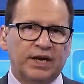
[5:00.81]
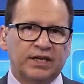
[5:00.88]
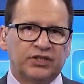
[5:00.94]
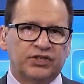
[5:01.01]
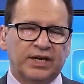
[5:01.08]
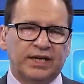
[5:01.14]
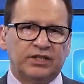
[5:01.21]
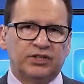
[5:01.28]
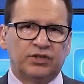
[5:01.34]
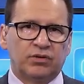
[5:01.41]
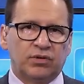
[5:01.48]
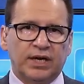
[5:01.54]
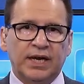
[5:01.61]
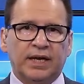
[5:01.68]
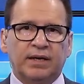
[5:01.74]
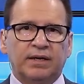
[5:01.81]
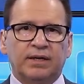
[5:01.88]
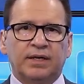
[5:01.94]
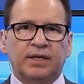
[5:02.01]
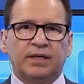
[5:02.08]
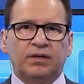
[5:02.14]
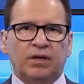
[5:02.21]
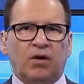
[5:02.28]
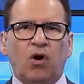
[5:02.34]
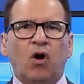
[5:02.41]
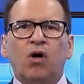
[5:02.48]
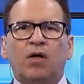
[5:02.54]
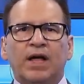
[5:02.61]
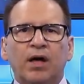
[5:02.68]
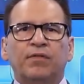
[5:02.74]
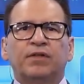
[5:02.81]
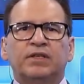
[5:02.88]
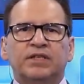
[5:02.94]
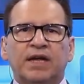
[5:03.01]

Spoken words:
exchange you're in. Health and